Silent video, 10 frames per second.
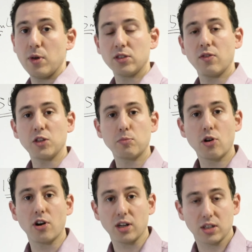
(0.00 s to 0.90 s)
mils of this
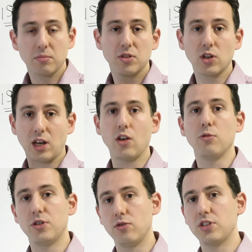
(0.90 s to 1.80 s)
product to allow
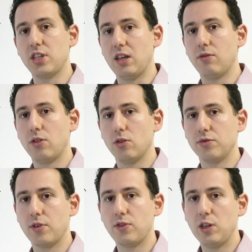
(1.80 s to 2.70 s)
them to receive
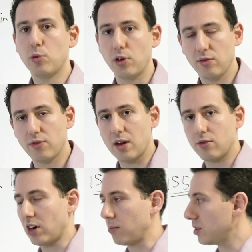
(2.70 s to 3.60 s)
those
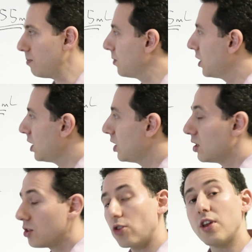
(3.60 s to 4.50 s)
15.5 grams.
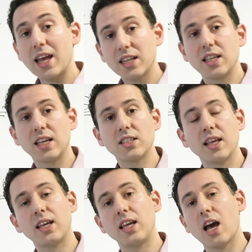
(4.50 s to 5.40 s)
So the next thing is
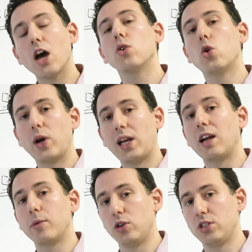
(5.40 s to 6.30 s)
thinking, how
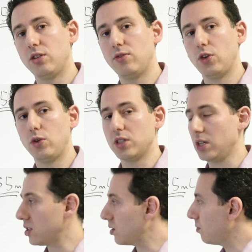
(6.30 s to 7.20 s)
quickly are we going to infuse
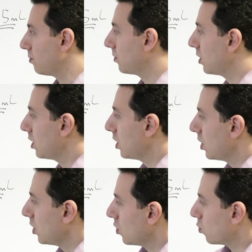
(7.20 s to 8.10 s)
this?
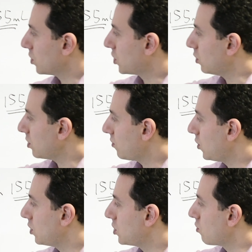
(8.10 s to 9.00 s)
We're told
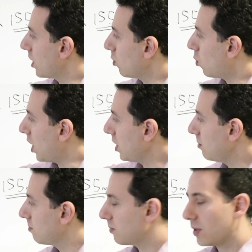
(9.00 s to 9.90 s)
infusion rate
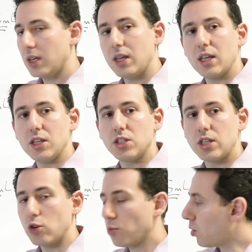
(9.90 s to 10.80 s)
1 is
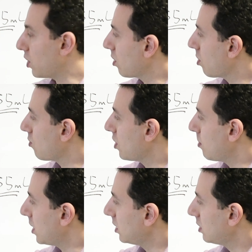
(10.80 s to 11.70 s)
0.3
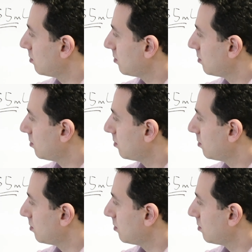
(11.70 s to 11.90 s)
mil